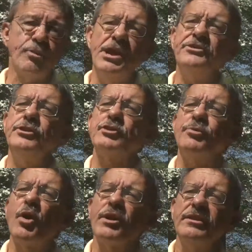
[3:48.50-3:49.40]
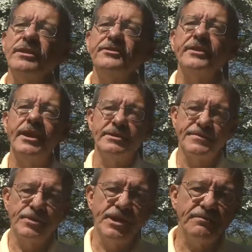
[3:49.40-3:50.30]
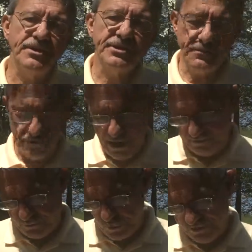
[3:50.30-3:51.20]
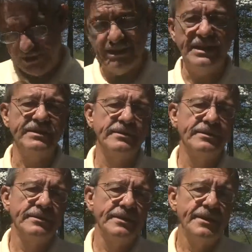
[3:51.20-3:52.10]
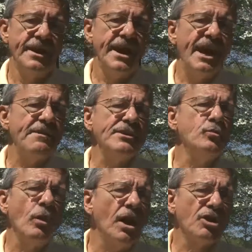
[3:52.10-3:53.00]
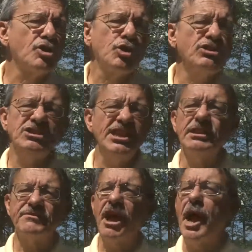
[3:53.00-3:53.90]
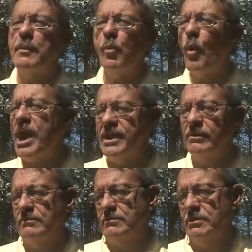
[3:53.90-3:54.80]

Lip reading: embracing your brokenness and the forgiveness of Christ once again. And then a good deal of time waiting